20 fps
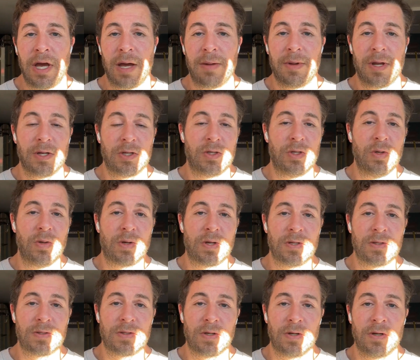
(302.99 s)
I'm not too
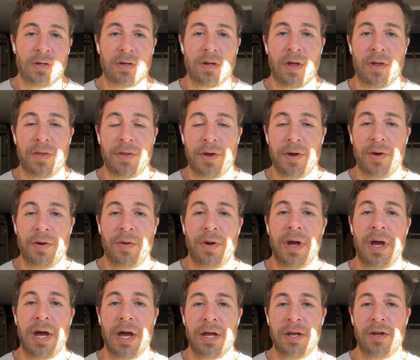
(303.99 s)
concerned, although
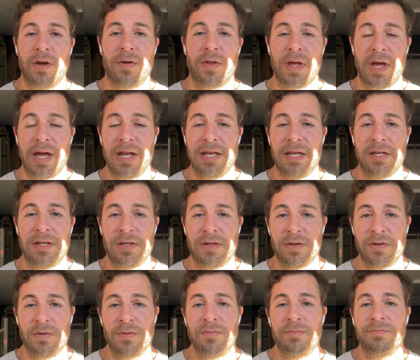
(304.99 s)
I know that I need
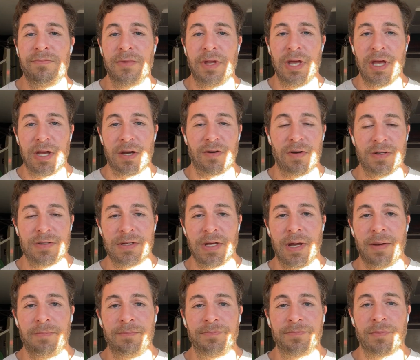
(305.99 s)
to increase
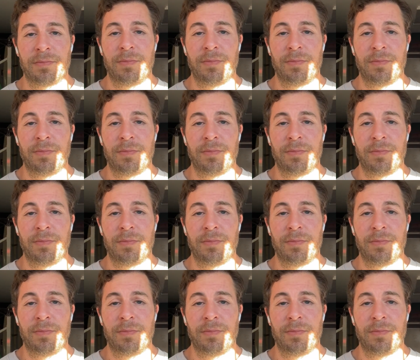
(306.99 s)
that.